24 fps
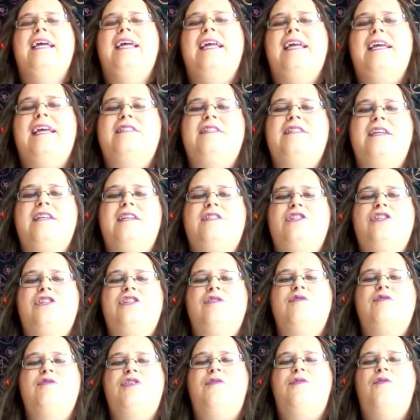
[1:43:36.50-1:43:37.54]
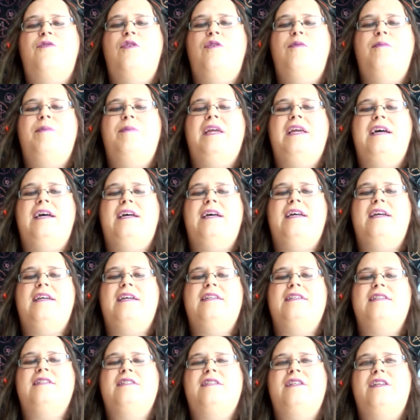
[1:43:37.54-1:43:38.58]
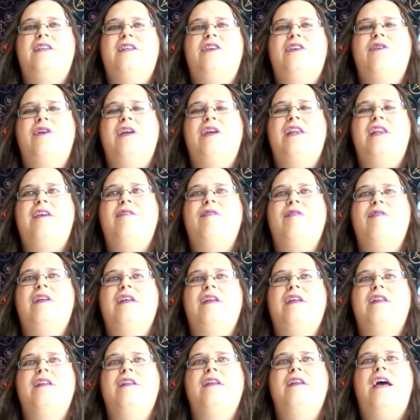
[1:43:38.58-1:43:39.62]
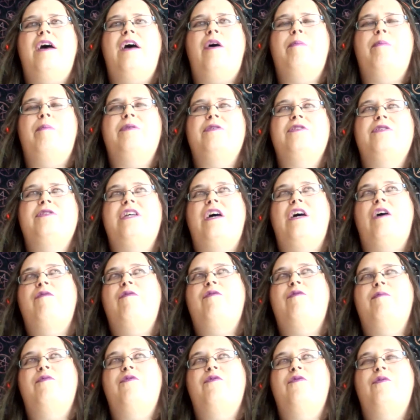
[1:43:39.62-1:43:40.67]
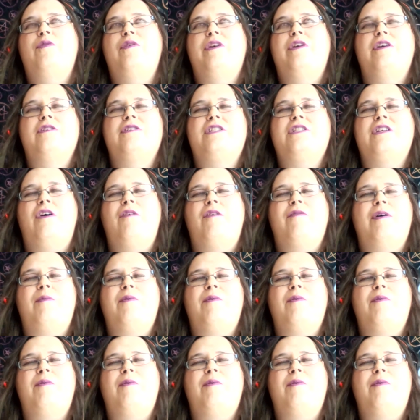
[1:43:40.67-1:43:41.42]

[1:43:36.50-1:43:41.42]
it's it's useful because you can even help yourself from fooling yourself.